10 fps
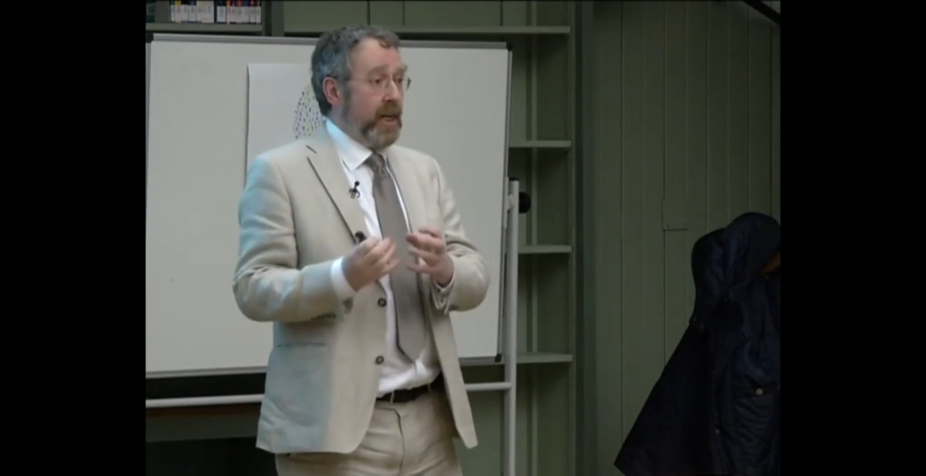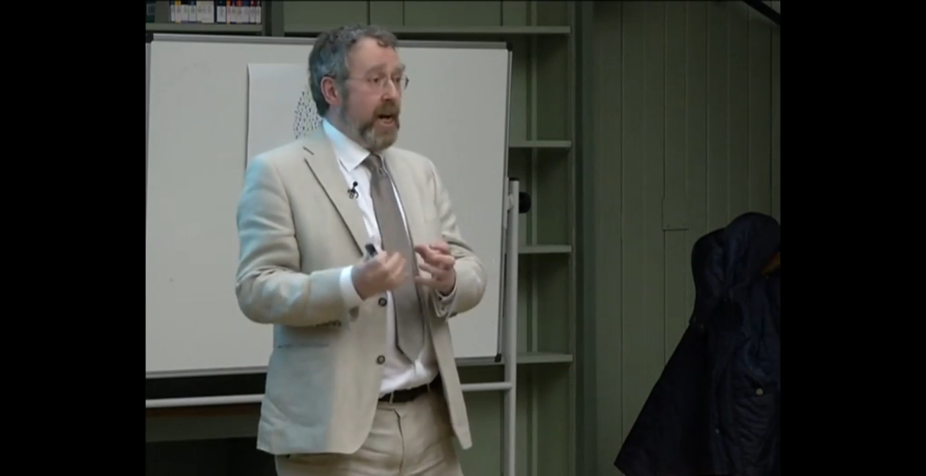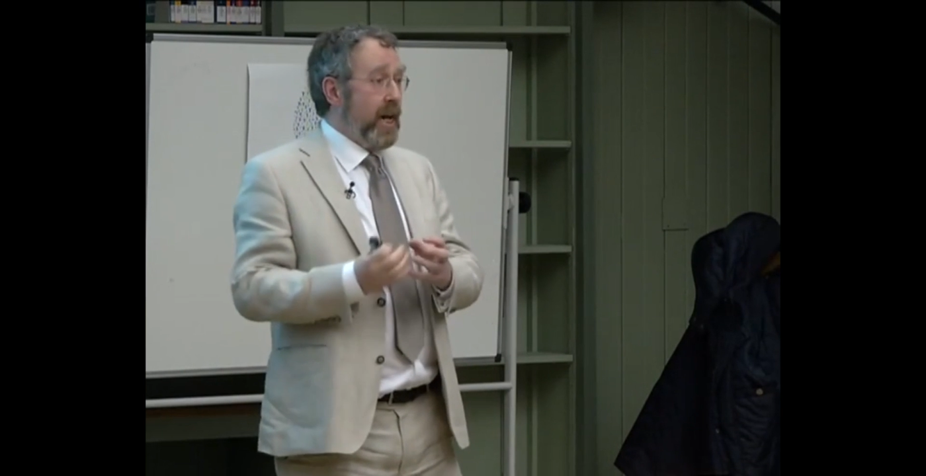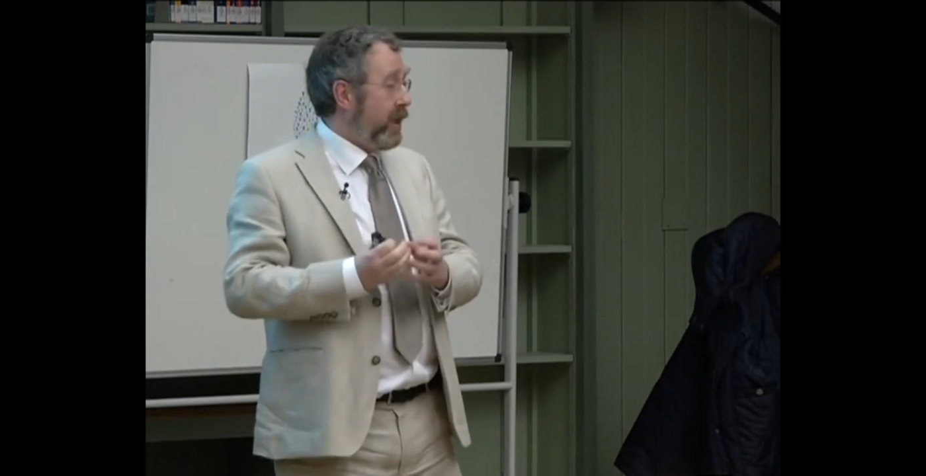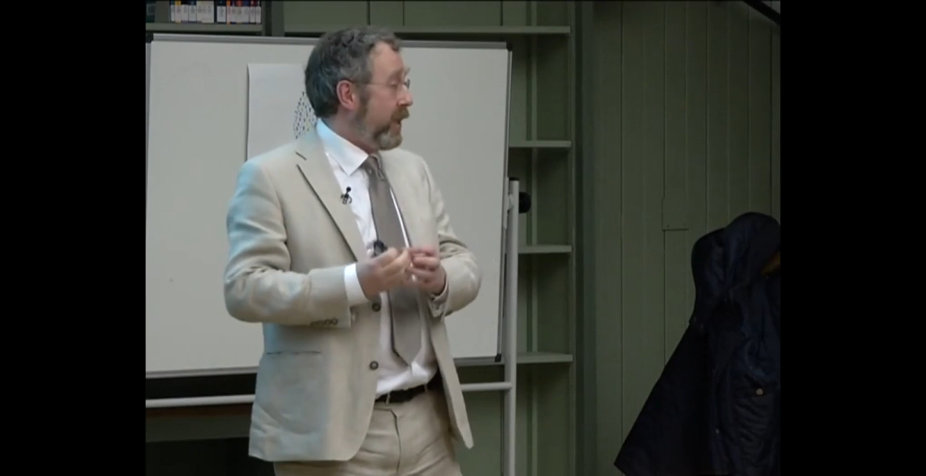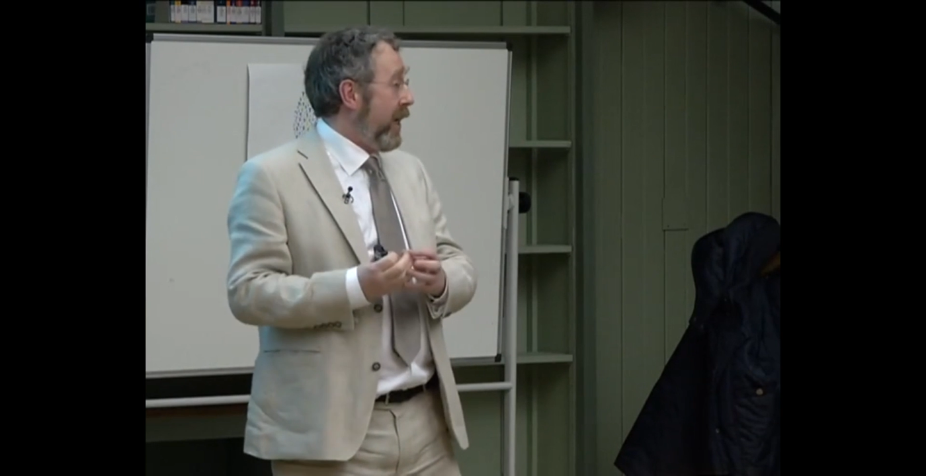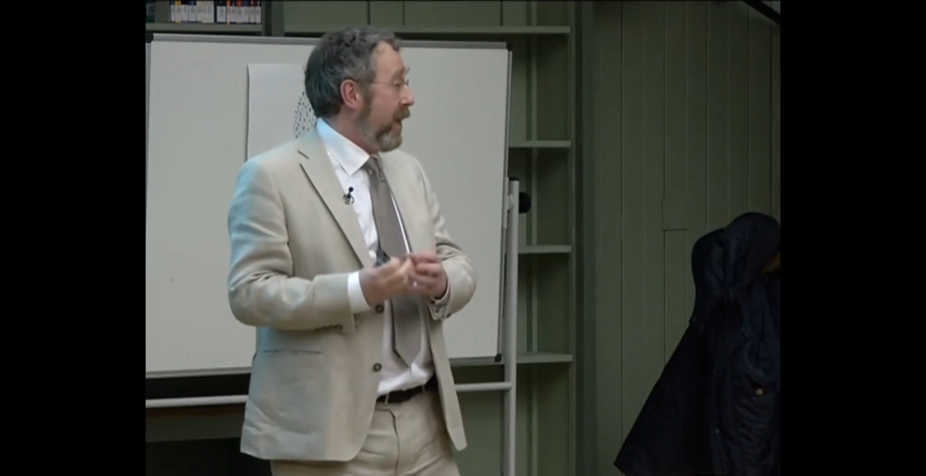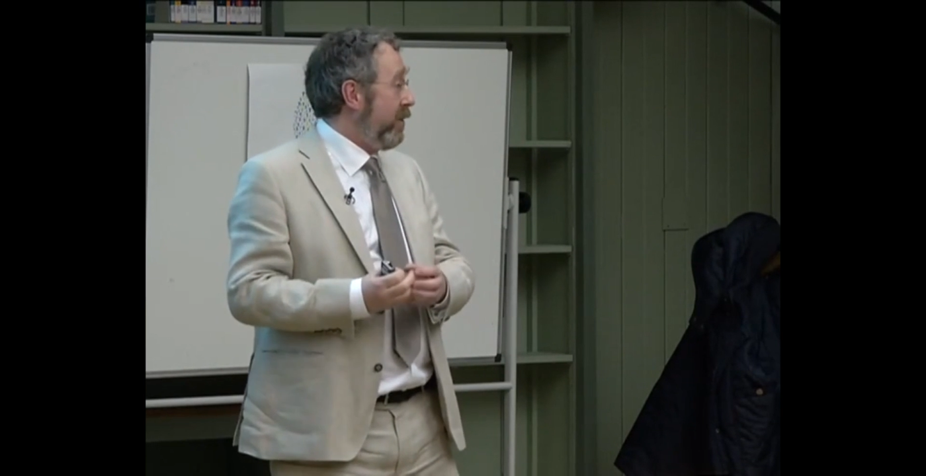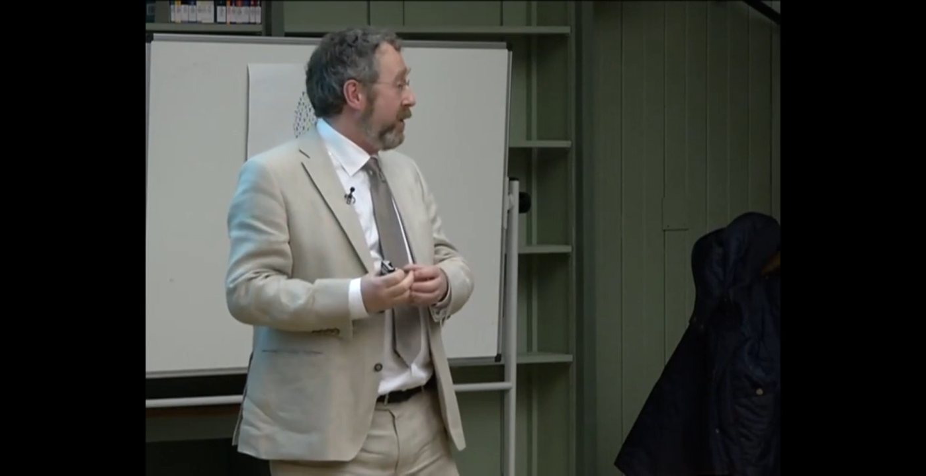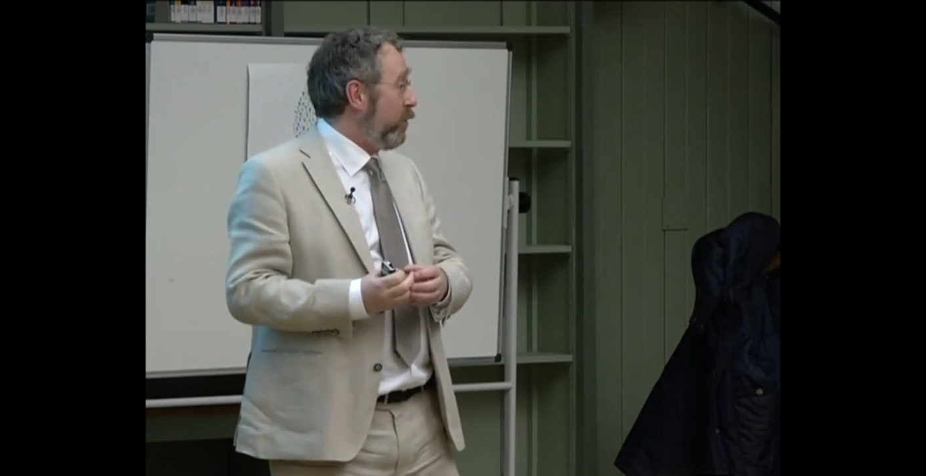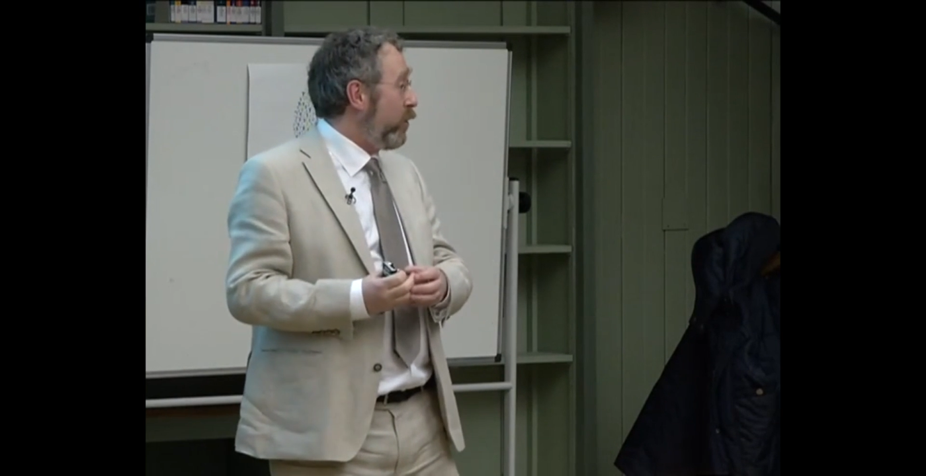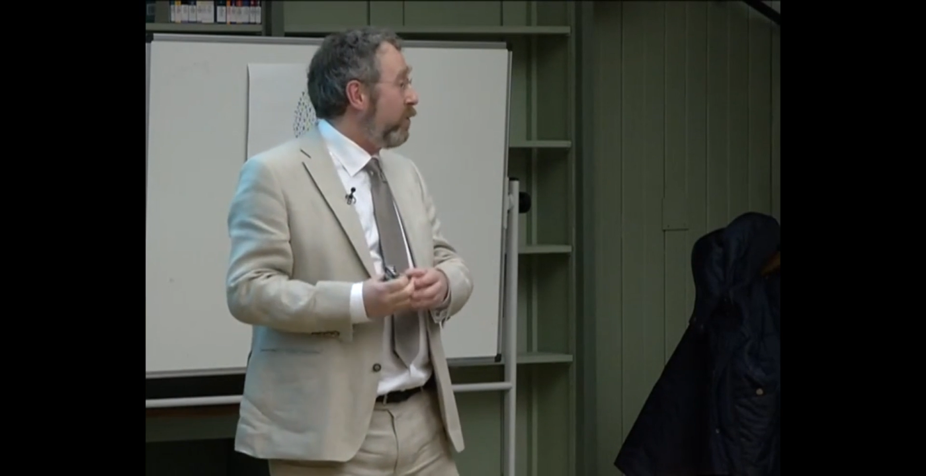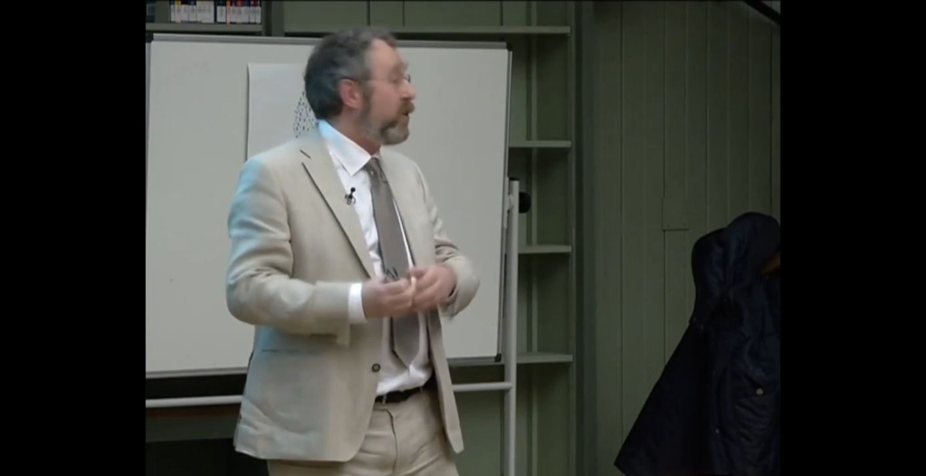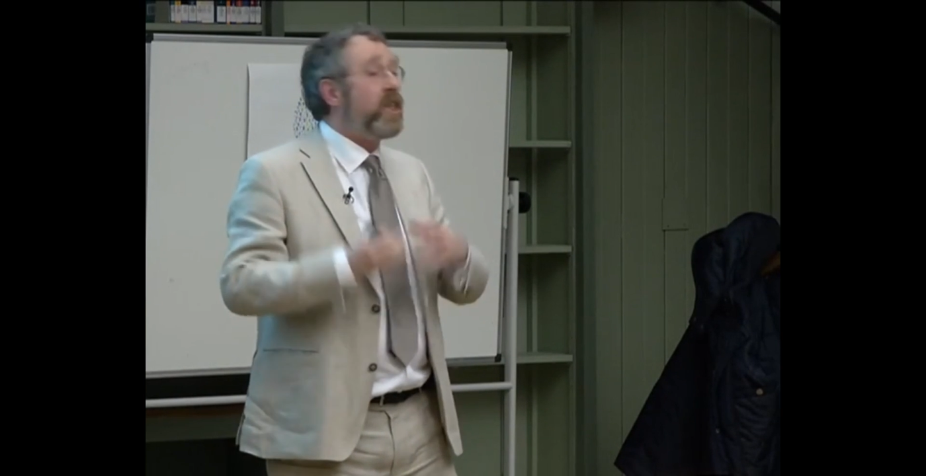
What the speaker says: healthcare, the sort of